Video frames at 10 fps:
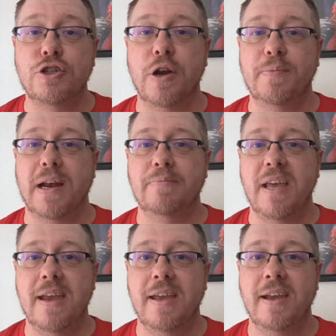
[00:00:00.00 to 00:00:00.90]
trip that I'm
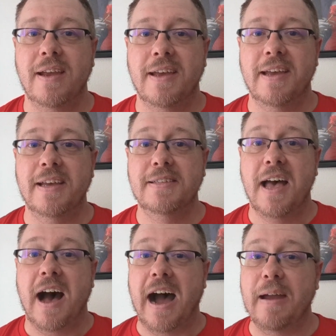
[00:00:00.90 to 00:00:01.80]
taking is
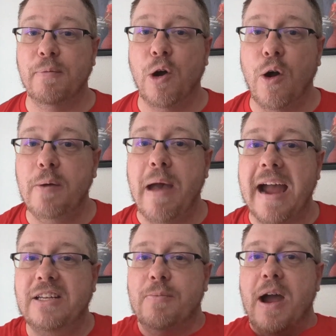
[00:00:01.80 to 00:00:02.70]
I am going
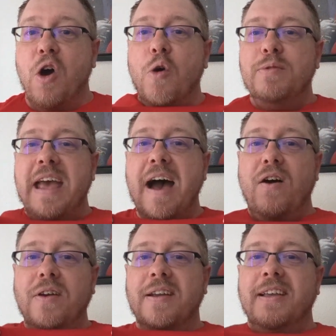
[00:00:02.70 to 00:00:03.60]
back to my
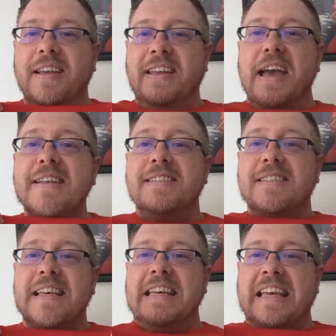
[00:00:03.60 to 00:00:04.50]
hometown,
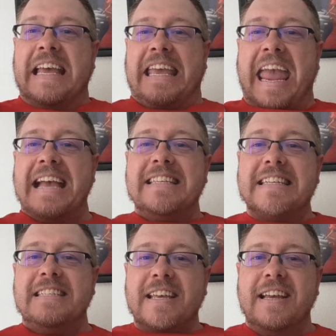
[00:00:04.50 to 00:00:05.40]
yes,
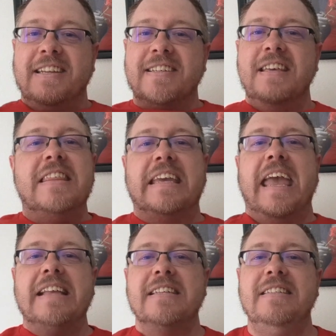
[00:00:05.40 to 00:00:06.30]
Kansas, to see the
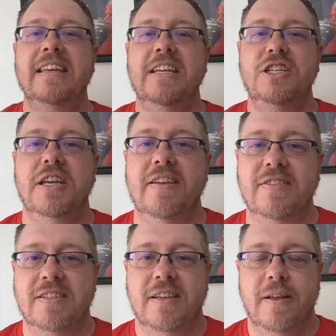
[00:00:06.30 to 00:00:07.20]
Kansas City
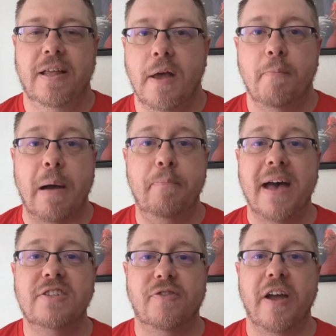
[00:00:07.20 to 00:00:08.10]
Chiefs. My
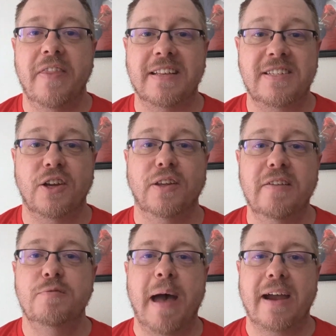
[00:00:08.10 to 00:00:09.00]
best friend that still
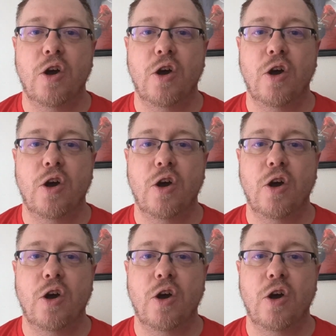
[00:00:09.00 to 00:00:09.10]
lives back